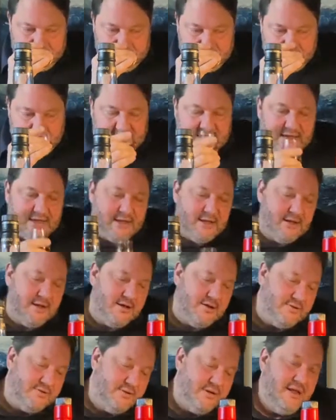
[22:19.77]

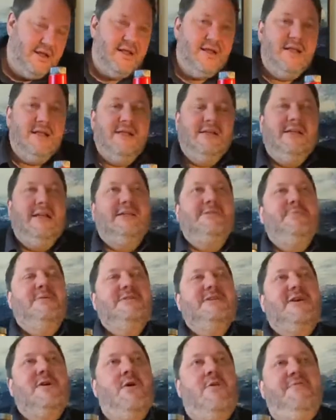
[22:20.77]
Wow. Yeah, it
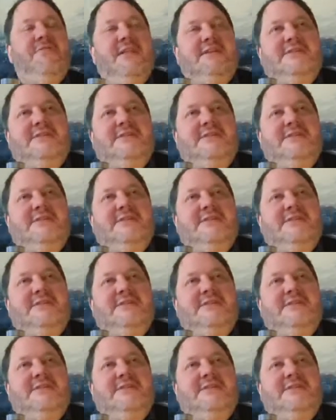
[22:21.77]
smells of coffee.